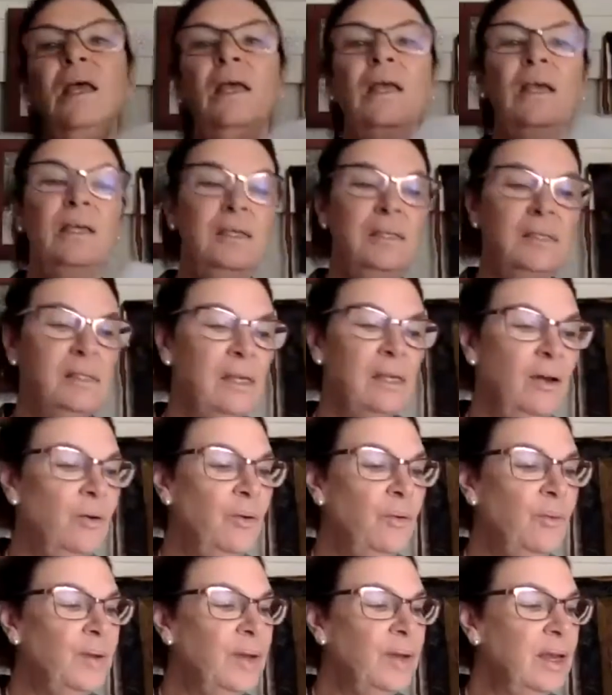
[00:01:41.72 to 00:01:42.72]

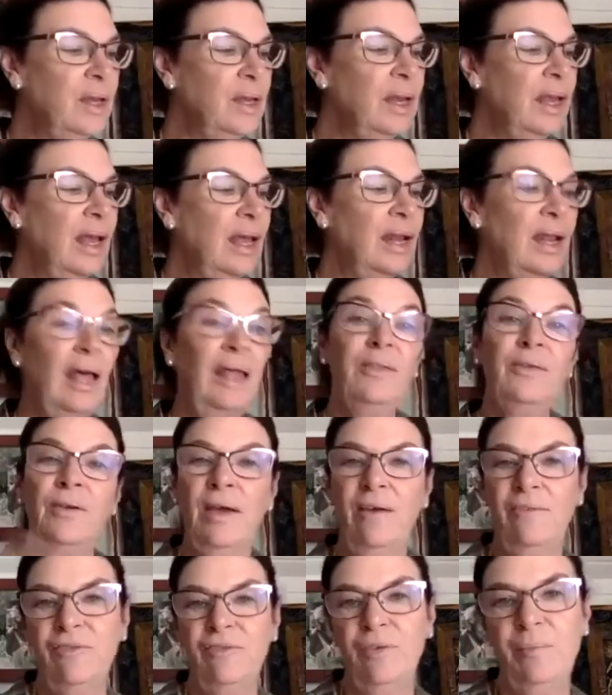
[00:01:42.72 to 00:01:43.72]
So we can get either
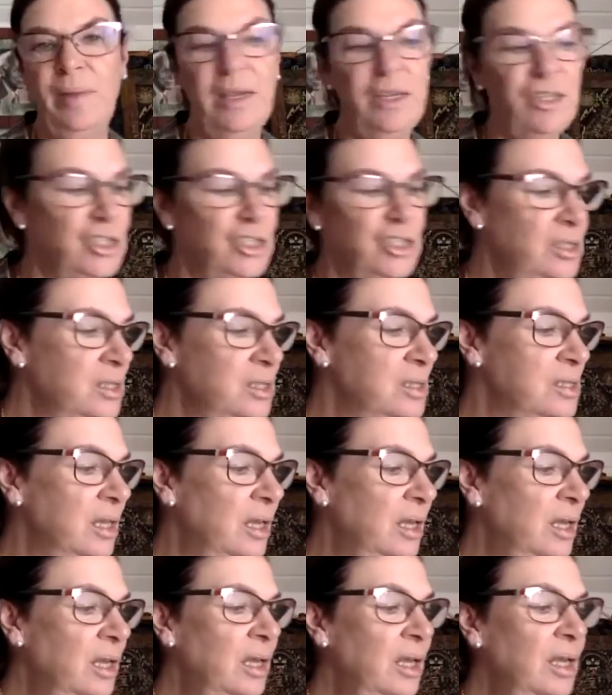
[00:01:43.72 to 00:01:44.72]
affirmations,
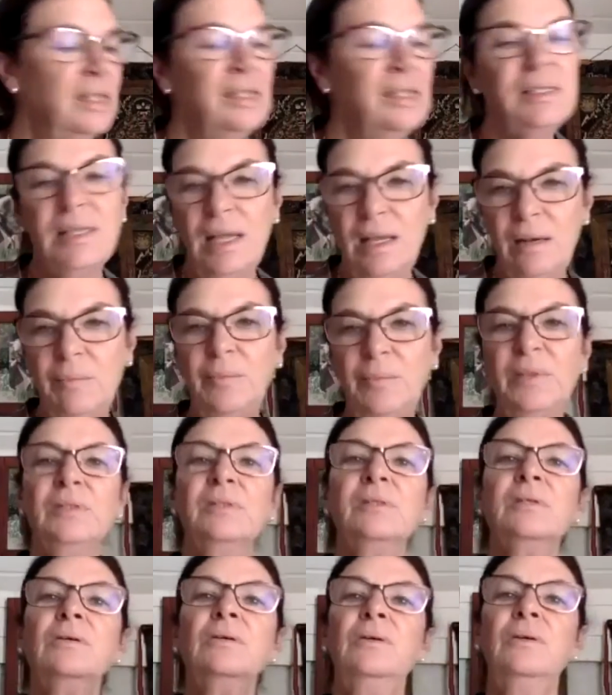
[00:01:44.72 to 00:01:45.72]

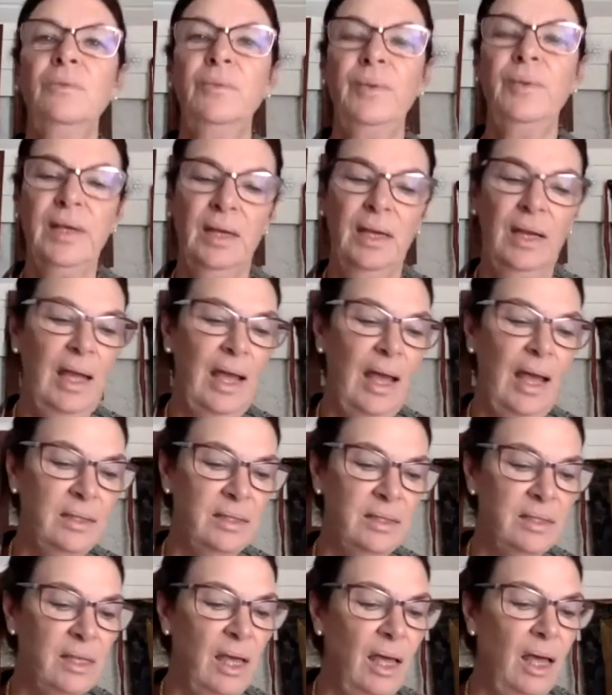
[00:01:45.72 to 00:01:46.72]
statements, or we can
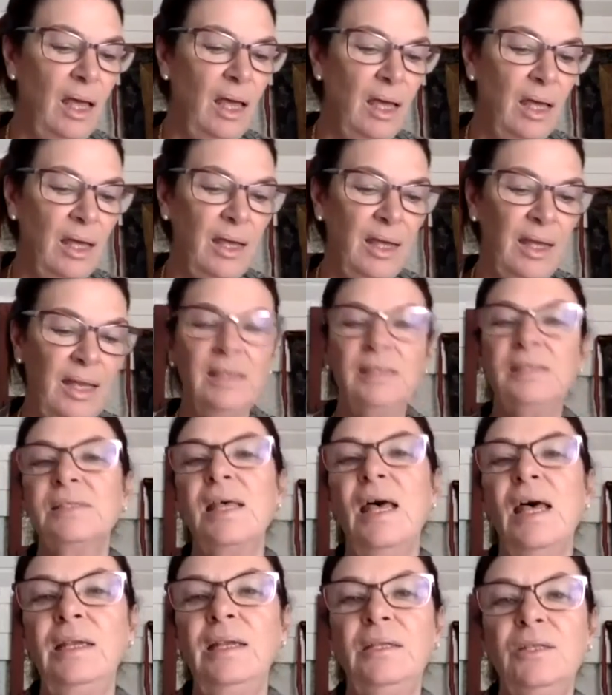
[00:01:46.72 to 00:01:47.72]
get
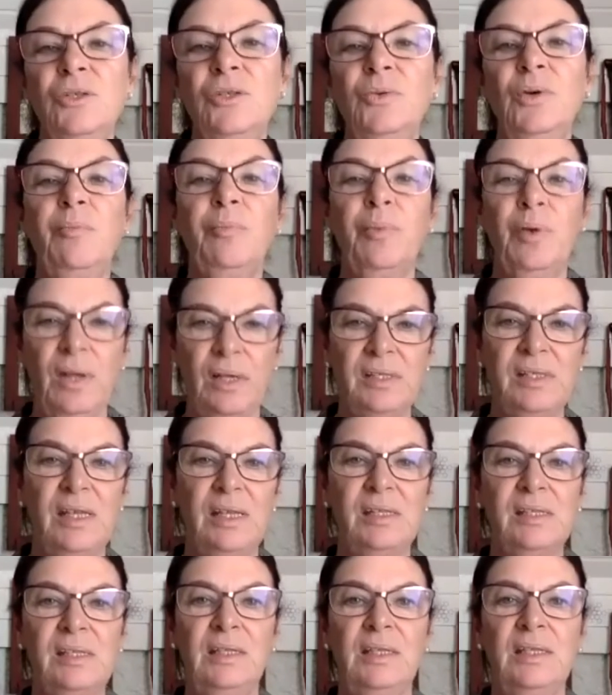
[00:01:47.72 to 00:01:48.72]
insight into a
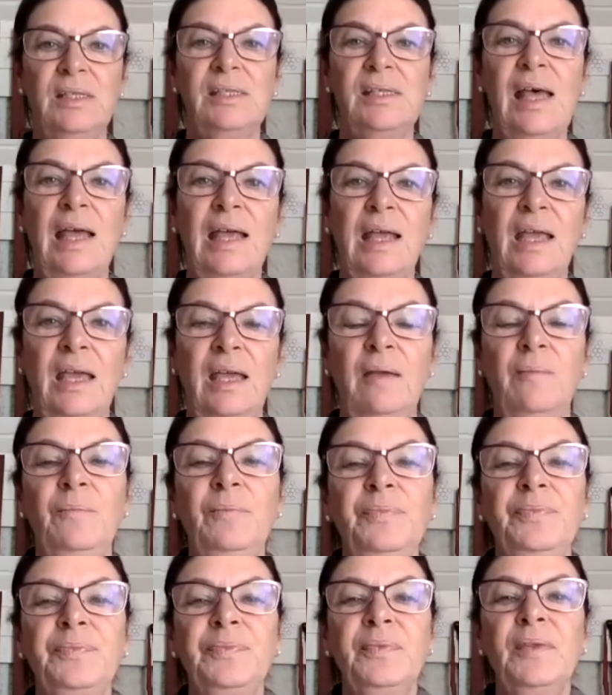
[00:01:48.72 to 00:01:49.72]
process in the psyche.
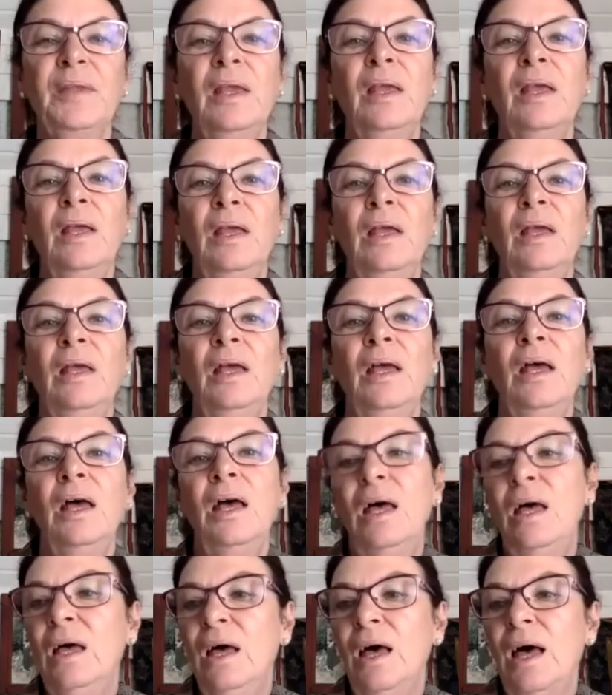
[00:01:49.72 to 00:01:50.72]

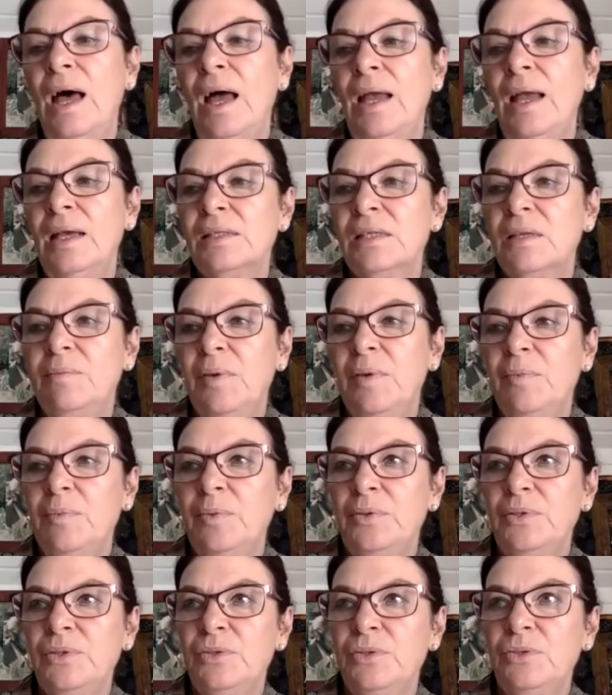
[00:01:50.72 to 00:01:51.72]
I ask
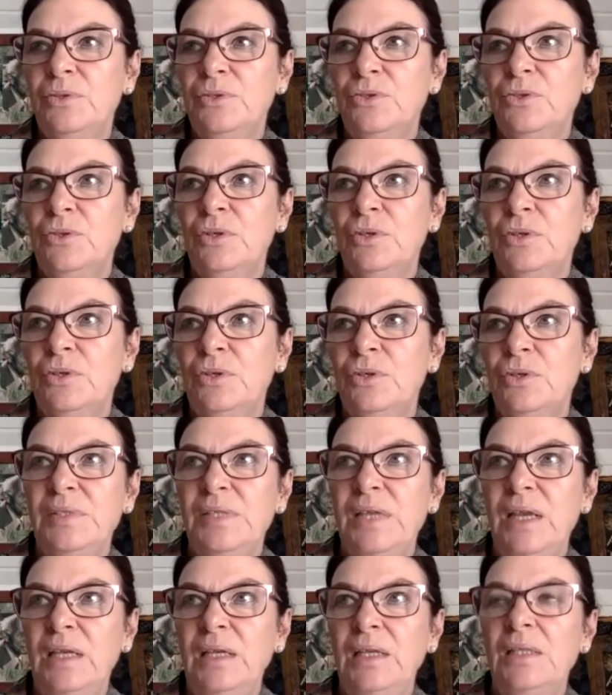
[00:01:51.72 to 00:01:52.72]
people to draw
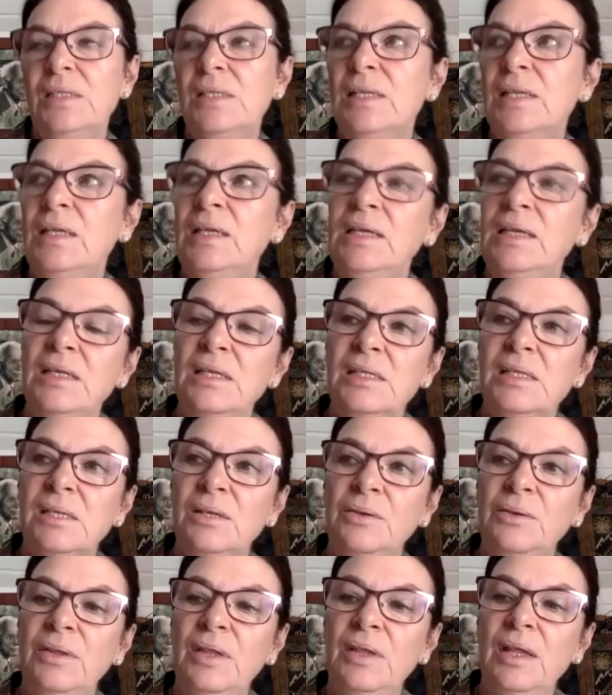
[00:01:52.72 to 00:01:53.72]
spontaneously
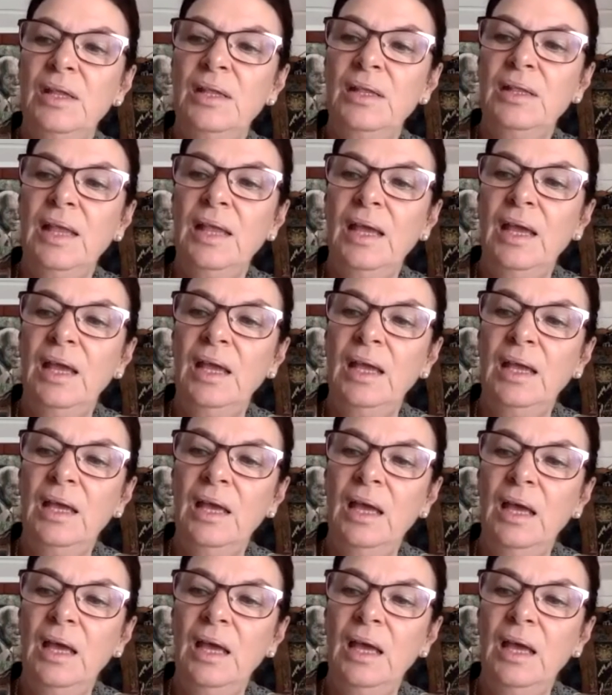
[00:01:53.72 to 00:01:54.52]
so that they